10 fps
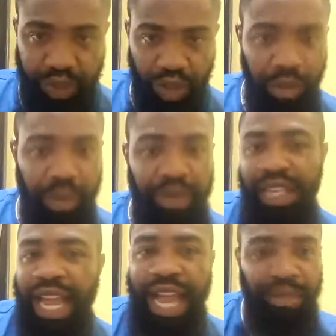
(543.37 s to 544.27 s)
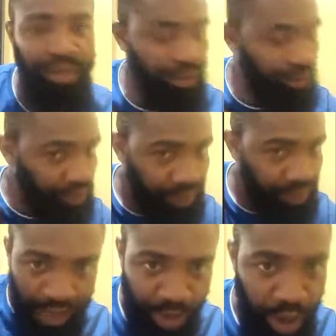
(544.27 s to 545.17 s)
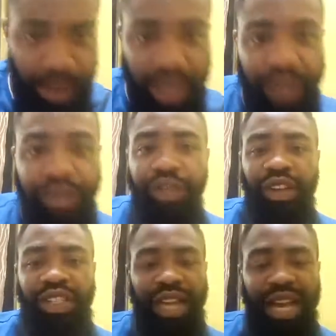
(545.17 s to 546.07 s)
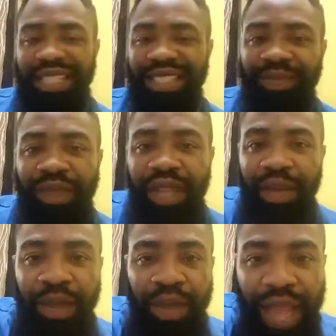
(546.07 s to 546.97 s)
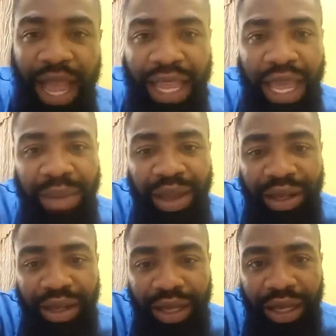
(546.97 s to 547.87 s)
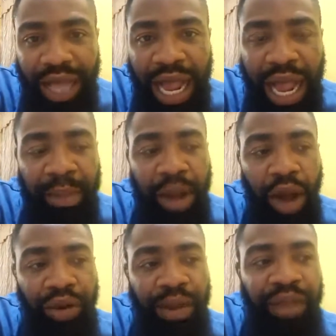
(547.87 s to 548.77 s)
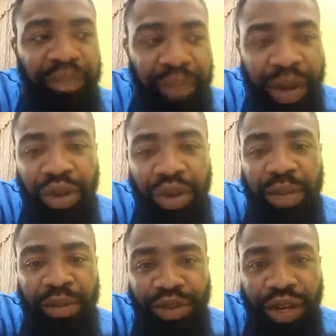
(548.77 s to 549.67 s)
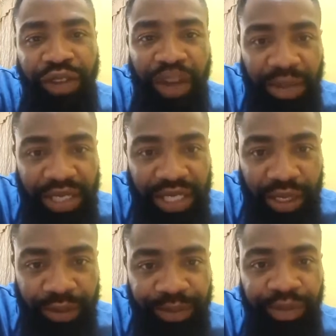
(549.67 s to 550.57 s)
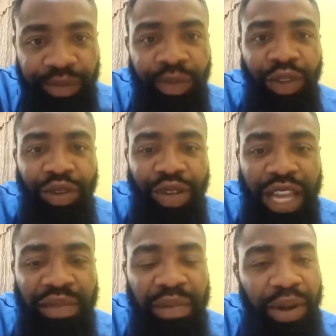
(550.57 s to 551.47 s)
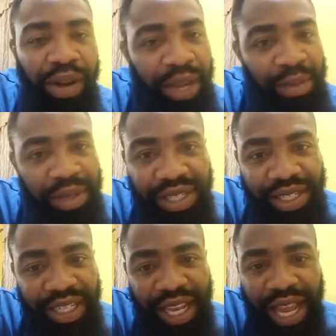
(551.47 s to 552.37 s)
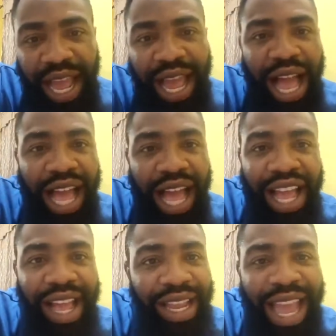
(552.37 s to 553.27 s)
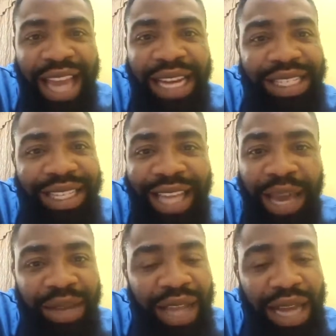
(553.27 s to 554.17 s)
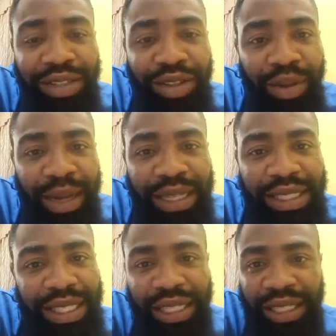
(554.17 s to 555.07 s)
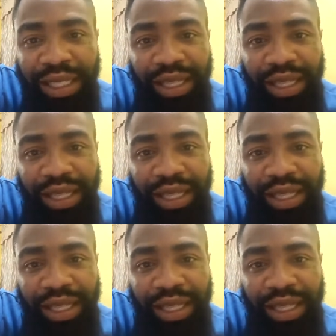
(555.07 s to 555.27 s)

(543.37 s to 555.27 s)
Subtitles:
You know, people say I'm coming in for first class. I came in. My friend wanted me to study pharmacy, so they gave me biochemistry. Anything chemical is not my thing.